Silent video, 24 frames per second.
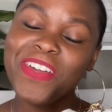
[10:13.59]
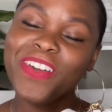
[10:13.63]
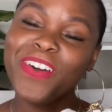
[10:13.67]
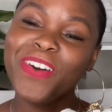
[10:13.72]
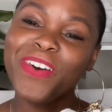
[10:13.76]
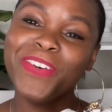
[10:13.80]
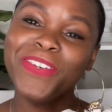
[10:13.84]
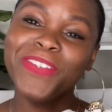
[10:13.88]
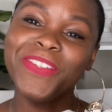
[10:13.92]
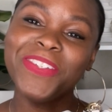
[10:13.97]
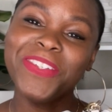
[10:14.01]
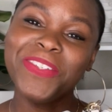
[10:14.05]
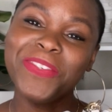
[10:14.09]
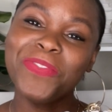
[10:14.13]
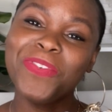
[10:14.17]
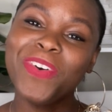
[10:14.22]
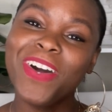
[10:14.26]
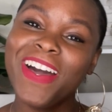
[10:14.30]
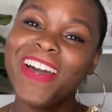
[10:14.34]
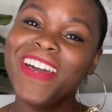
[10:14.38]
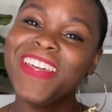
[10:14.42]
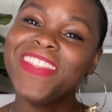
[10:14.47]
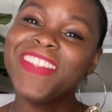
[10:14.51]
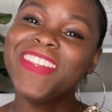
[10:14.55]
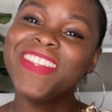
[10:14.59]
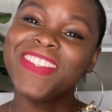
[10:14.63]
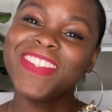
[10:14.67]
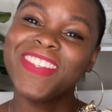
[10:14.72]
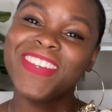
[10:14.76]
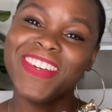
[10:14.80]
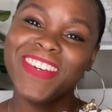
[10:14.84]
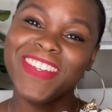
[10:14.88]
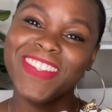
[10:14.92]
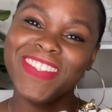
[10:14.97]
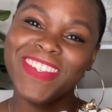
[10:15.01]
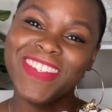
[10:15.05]
Coach, why this
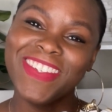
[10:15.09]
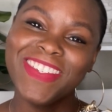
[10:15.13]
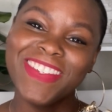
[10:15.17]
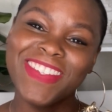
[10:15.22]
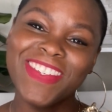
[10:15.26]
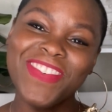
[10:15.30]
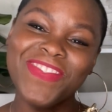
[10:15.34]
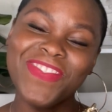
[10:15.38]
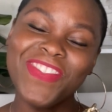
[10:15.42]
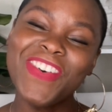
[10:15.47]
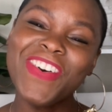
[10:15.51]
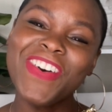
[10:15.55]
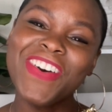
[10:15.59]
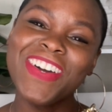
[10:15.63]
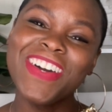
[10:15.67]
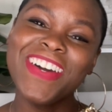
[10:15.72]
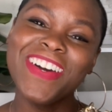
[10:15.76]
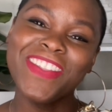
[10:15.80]
color? Of all